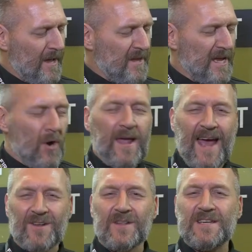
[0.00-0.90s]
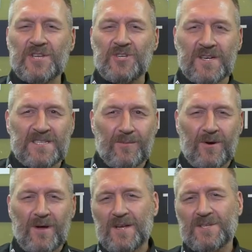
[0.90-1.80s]
The yoke handle is
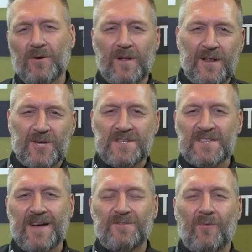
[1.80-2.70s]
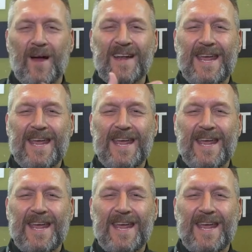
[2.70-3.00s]
adjustable, so it adjusts left and right,